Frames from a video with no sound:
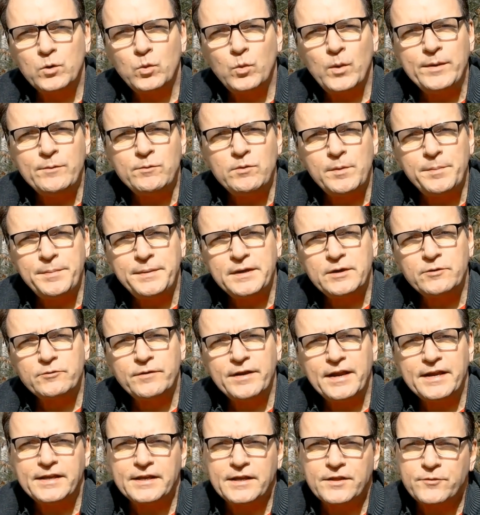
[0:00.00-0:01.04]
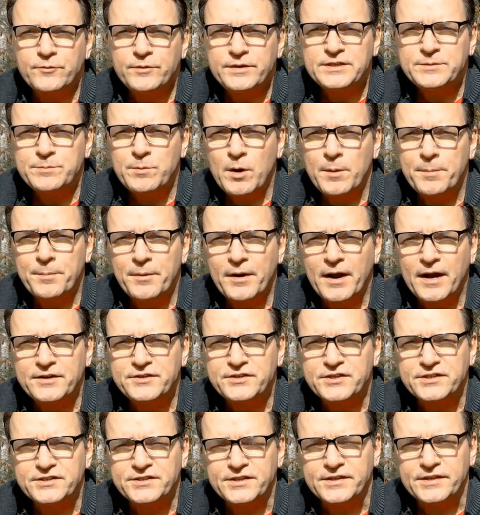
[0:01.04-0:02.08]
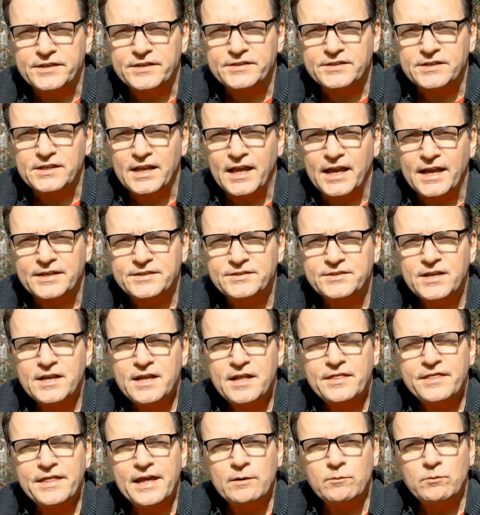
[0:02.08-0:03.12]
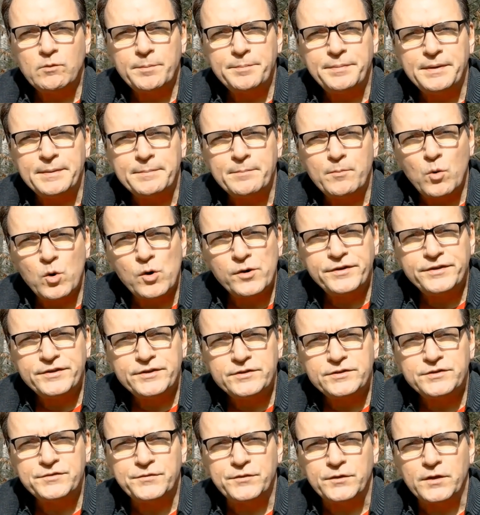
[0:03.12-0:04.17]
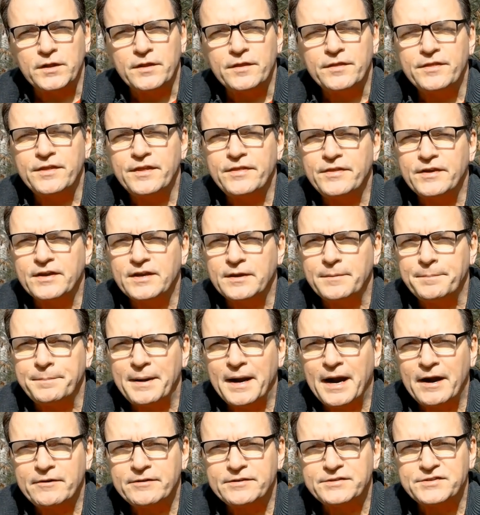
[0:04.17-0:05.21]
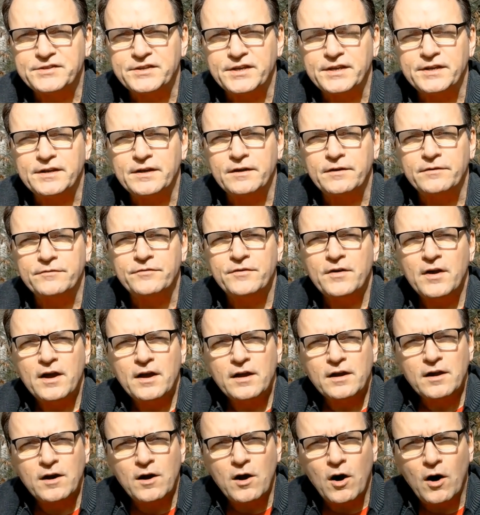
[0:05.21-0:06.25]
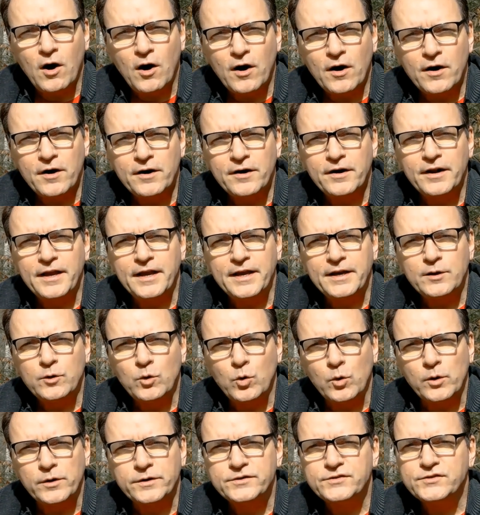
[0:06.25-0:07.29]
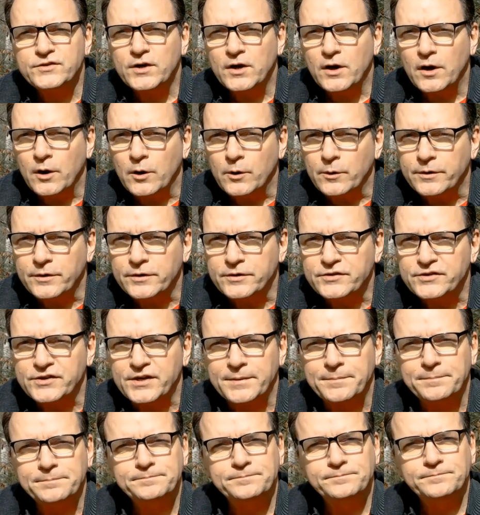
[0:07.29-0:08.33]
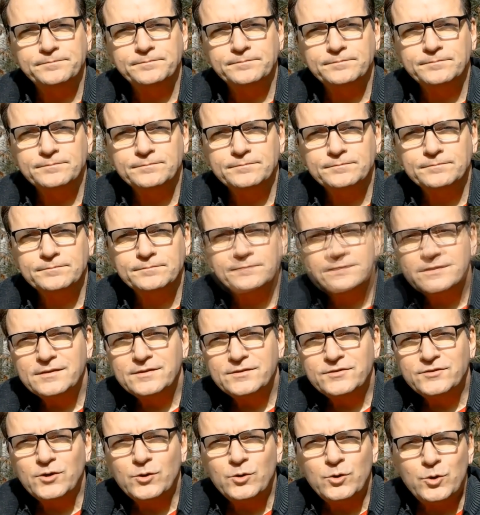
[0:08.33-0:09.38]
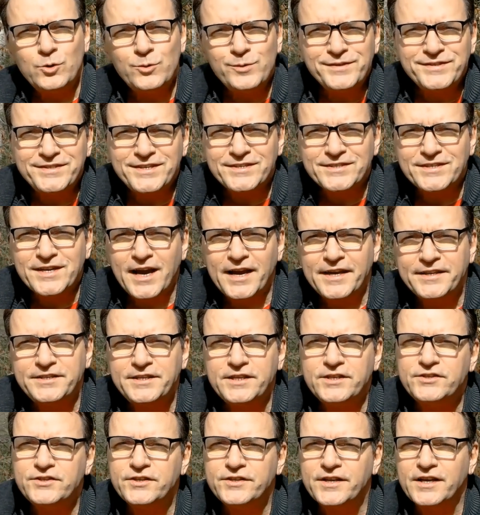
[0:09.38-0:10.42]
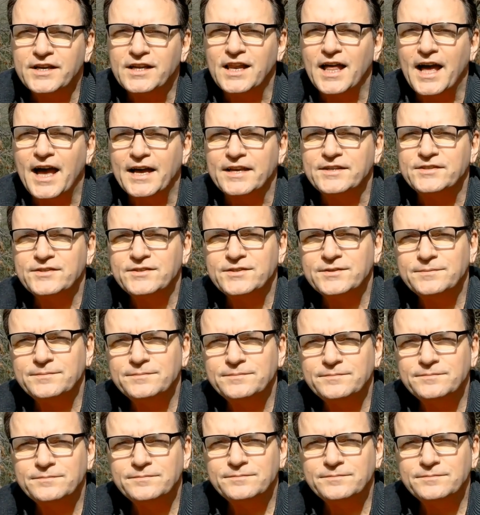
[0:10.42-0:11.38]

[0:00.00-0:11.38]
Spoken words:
We will be creating 3 small projects in this class that will be more useful than the comparison of car and horse ownership. So who is this guy teaching the class?